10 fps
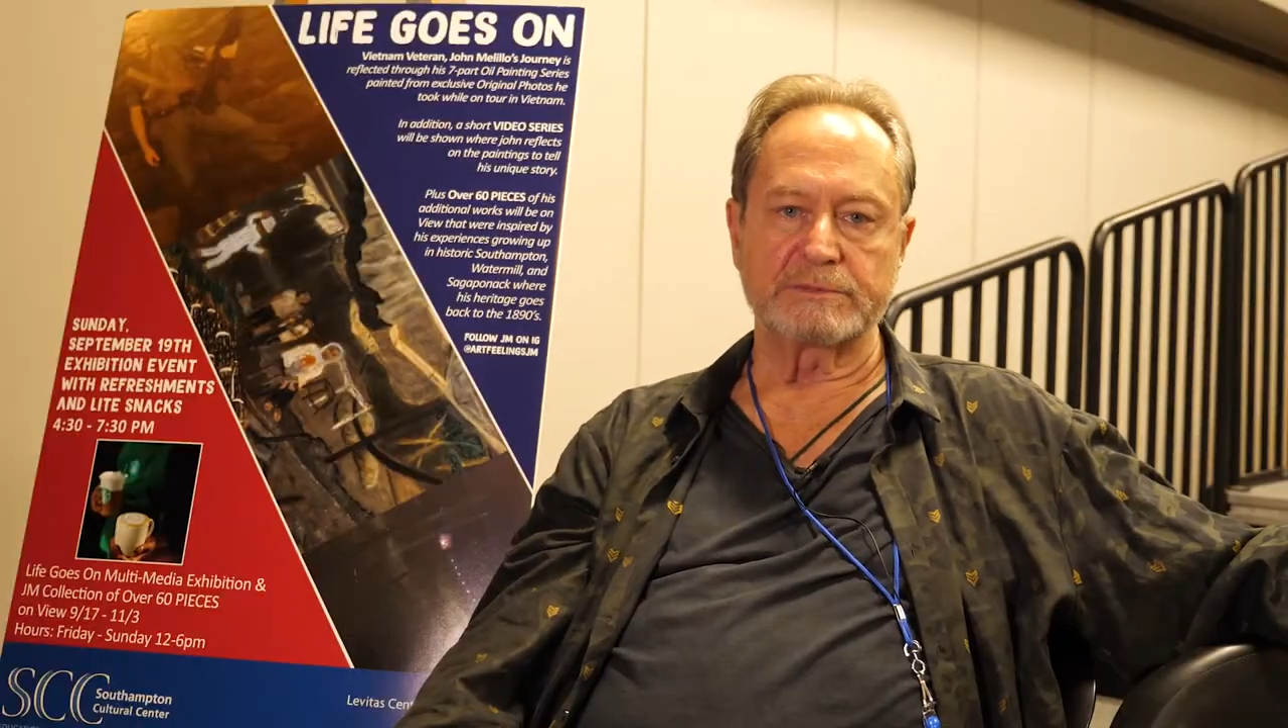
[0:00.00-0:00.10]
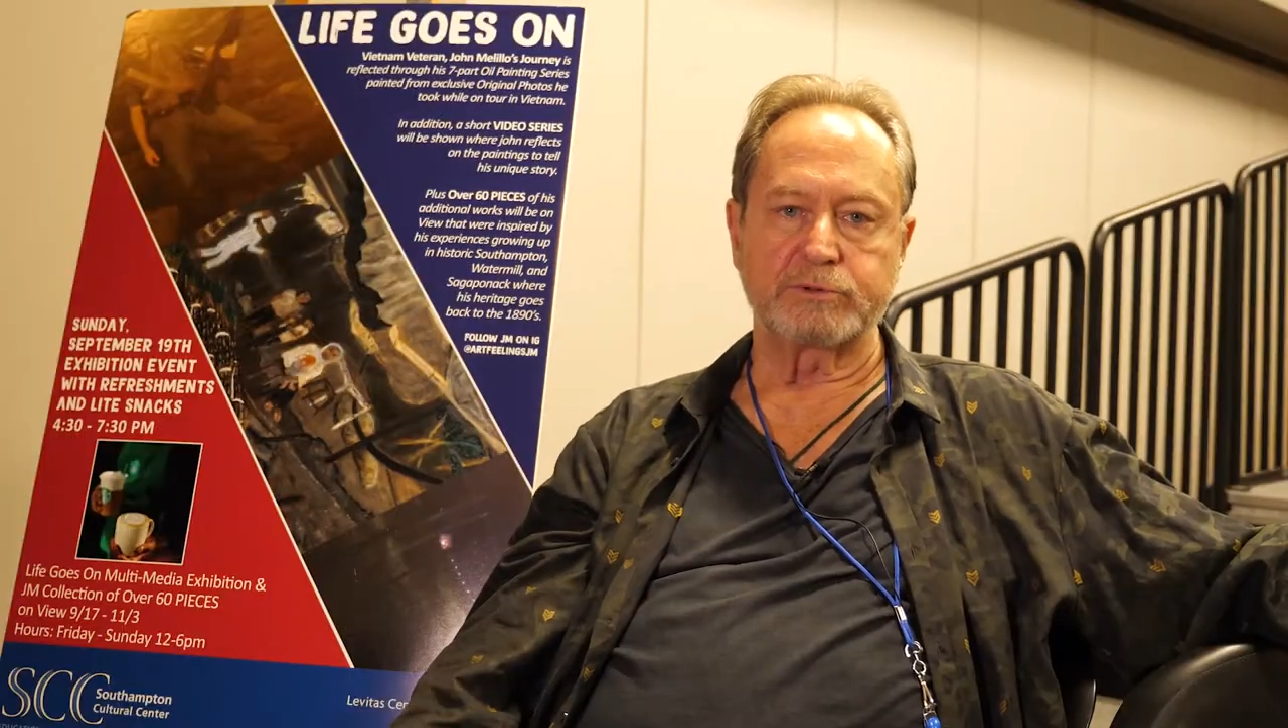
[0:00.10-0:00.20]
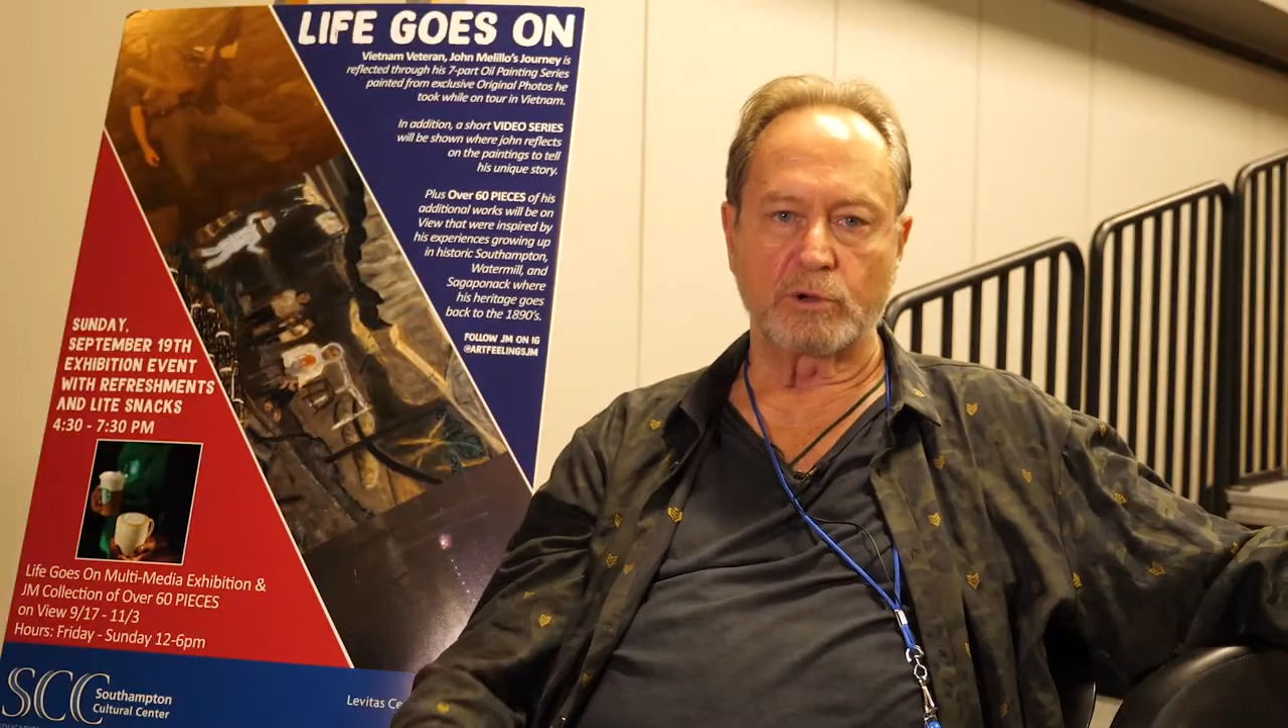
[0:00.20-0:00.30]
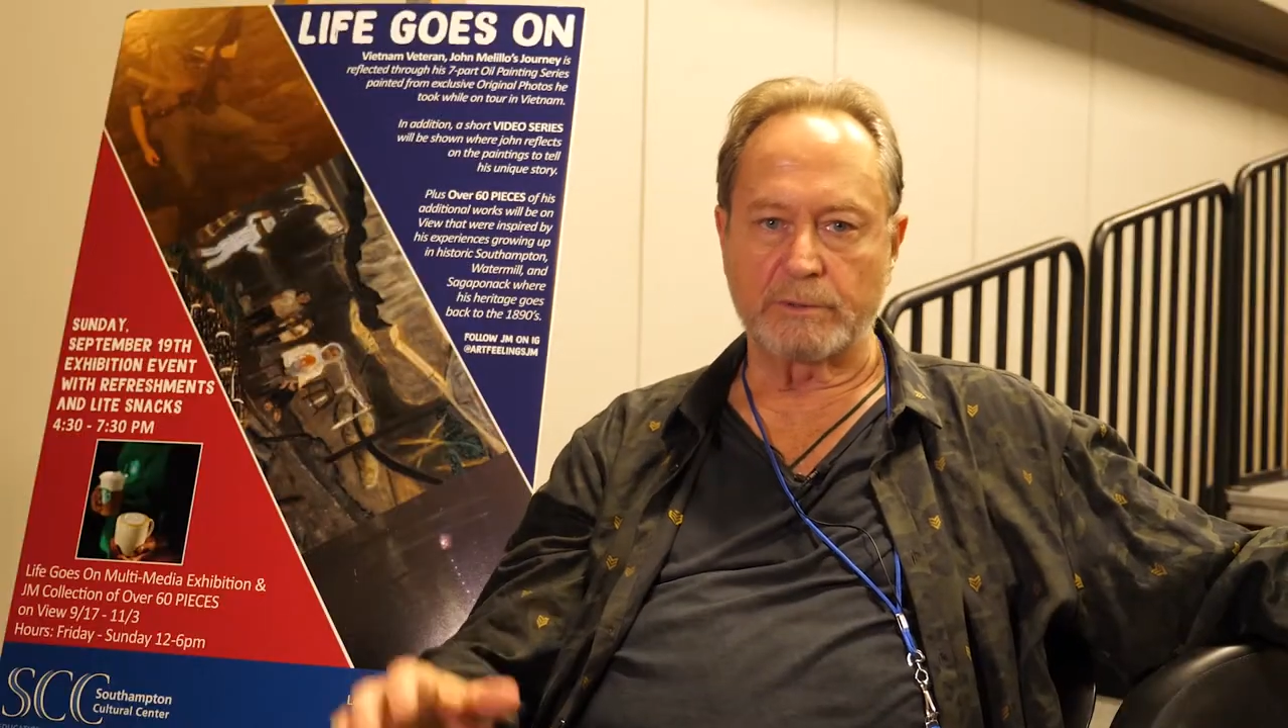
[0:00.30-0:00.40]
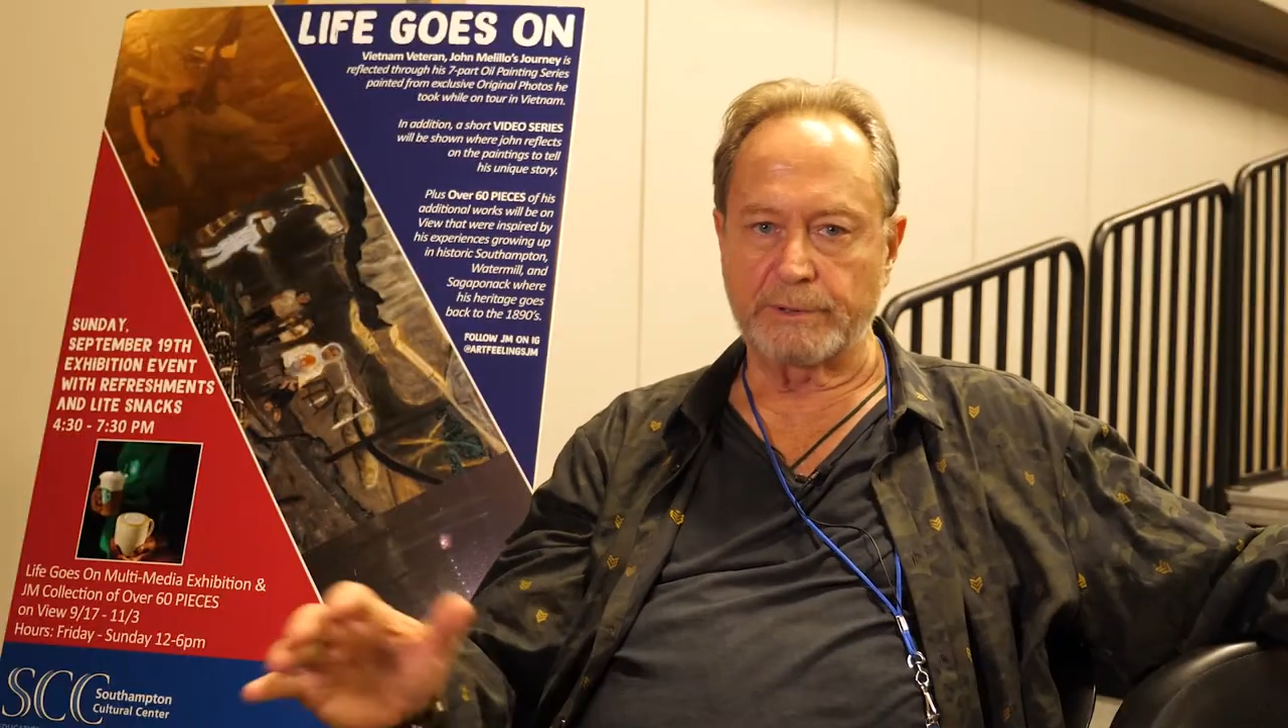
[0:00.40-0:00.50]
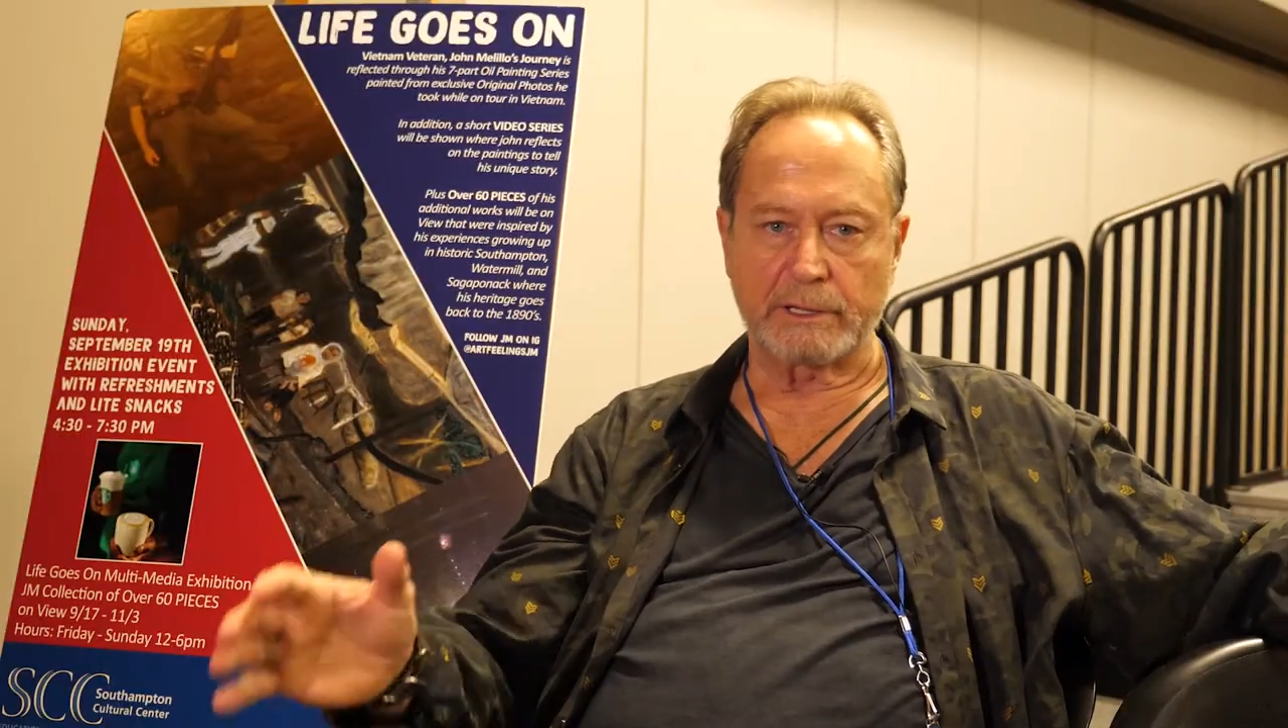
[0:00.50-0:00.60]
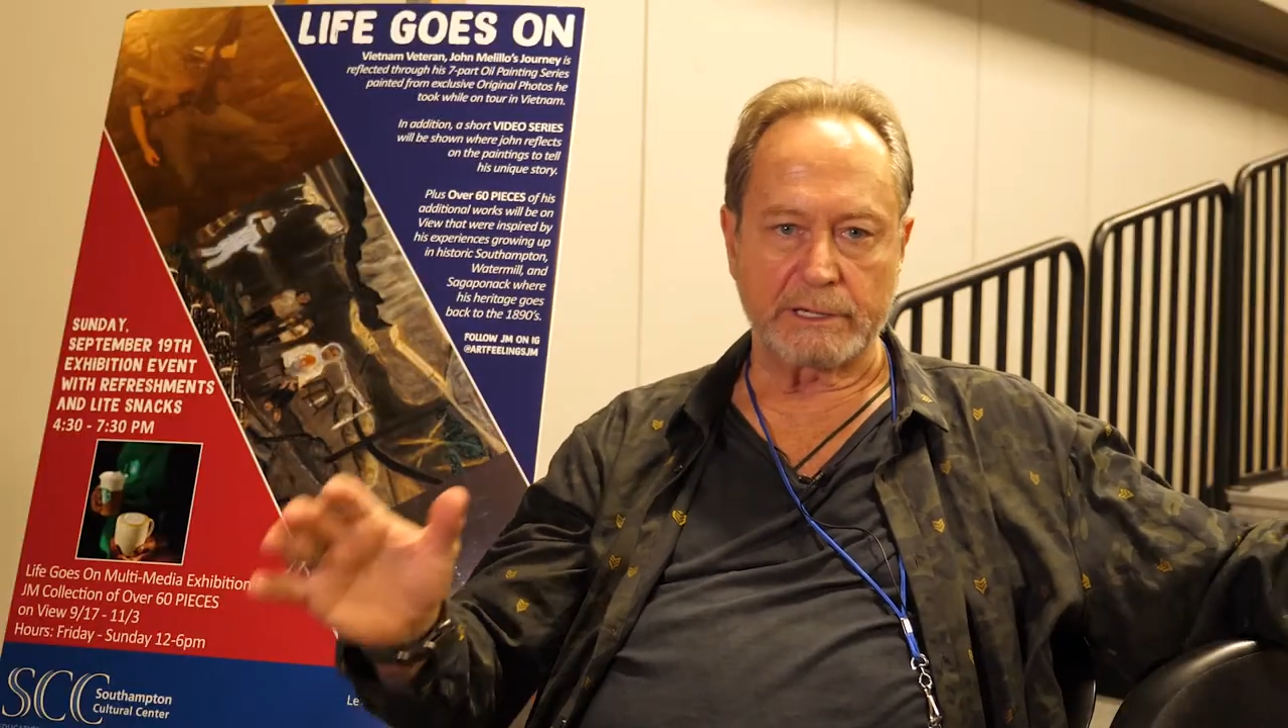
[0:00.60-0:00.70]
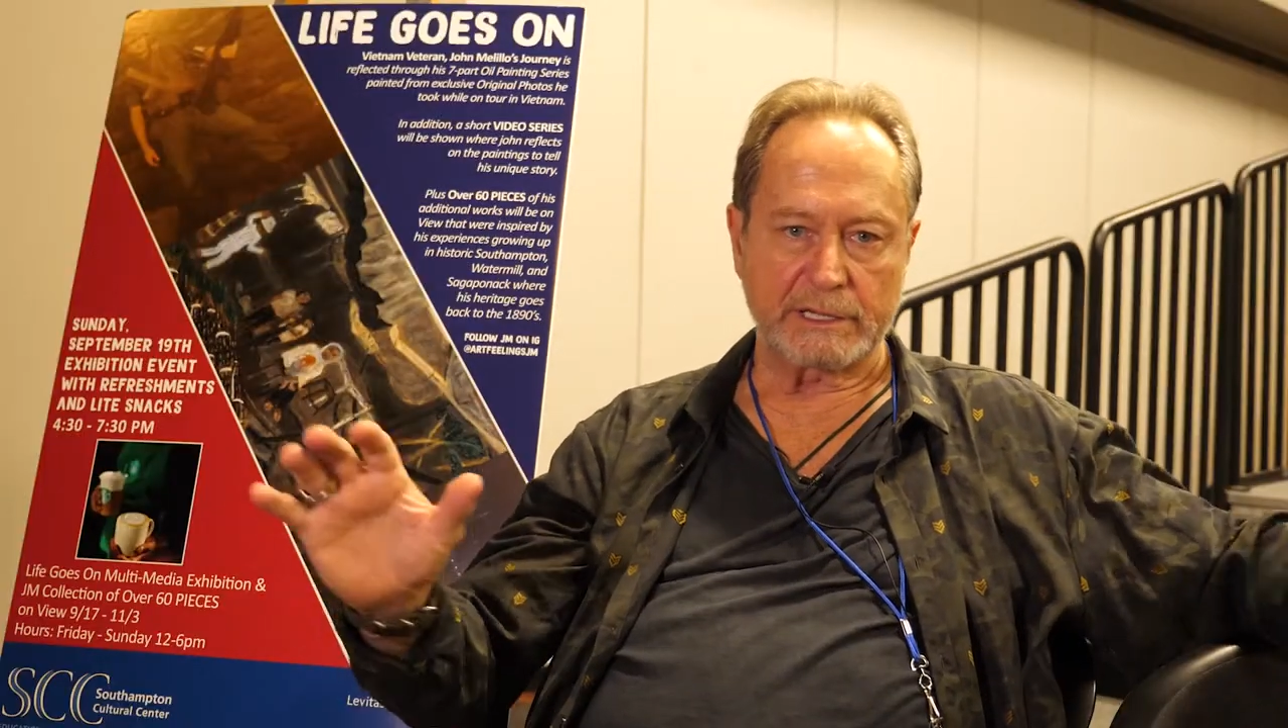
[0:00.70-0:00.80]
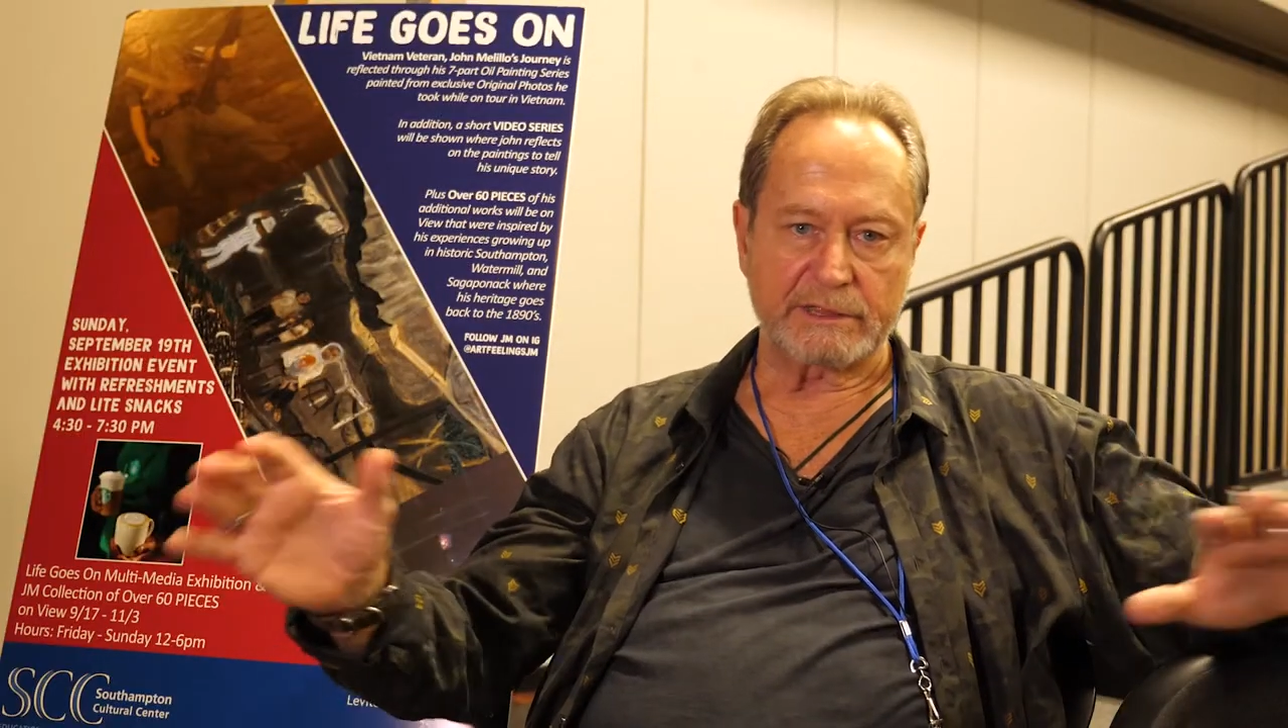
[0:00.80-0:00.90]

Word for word: employability